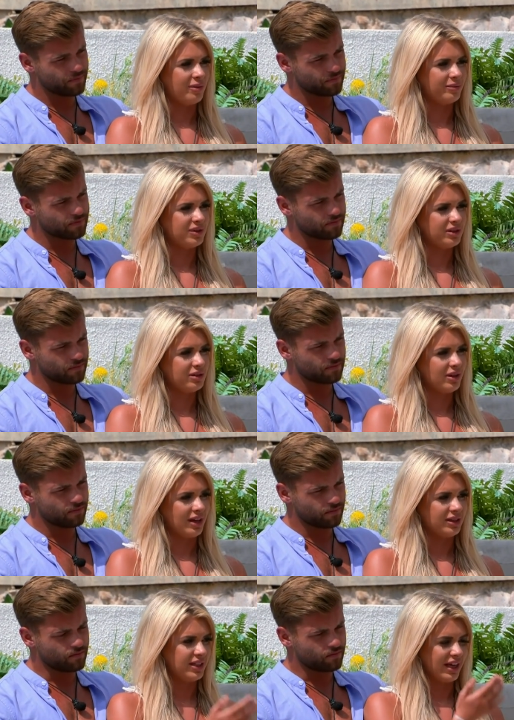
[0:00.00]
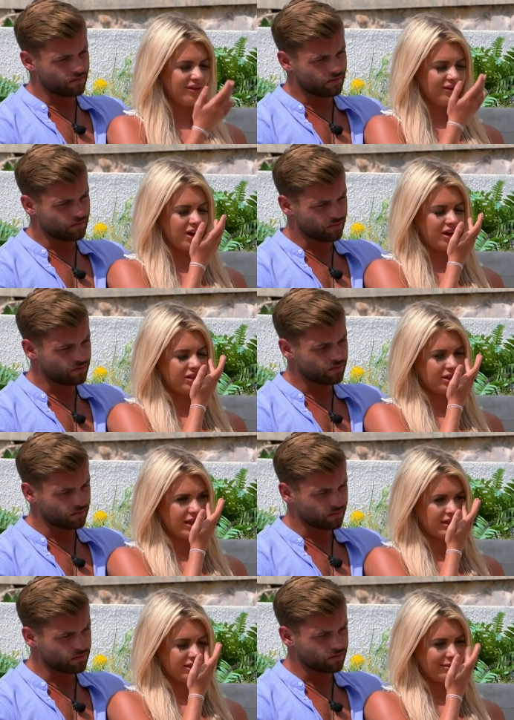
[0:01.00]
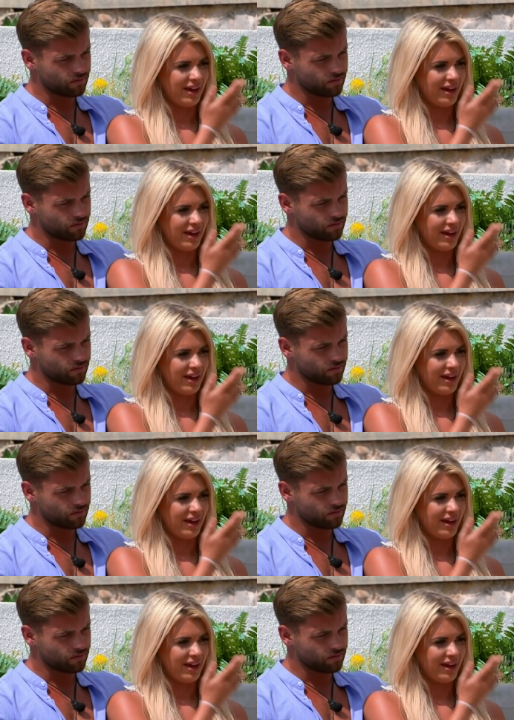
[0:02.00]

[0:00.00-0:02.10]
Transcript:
Speaker 1: It was really hard to see them both